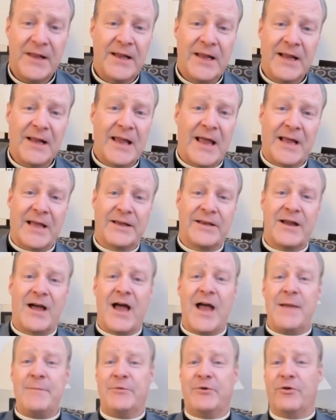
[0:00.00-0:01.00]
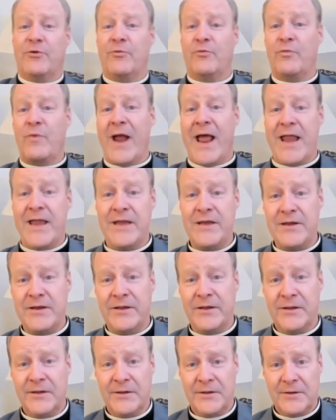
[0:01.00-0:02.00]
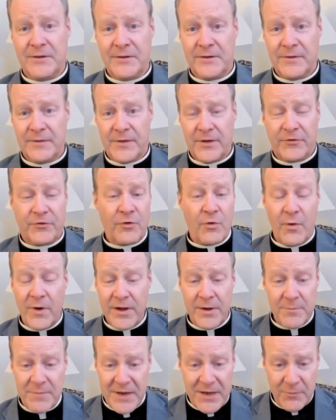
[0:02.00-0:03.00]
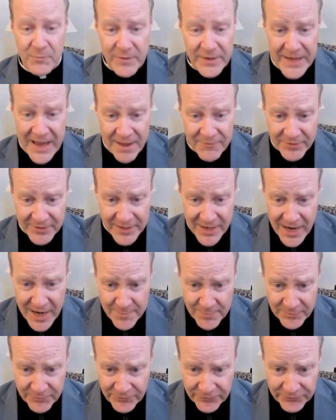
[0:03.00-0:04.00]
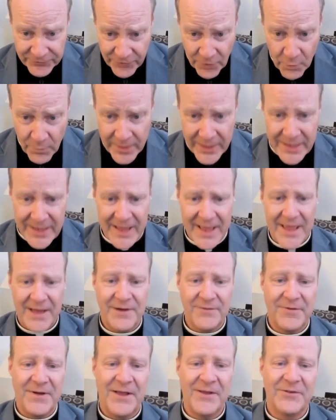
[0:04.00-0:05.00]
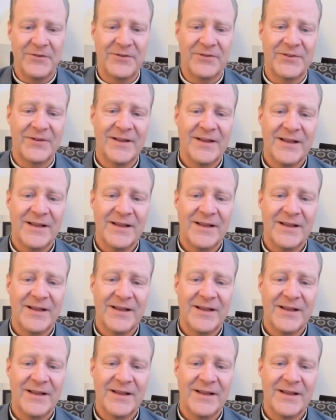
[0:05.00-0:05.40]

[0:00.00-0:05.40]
like a time to rend that's going to mean we have a time of sowing ahead of us?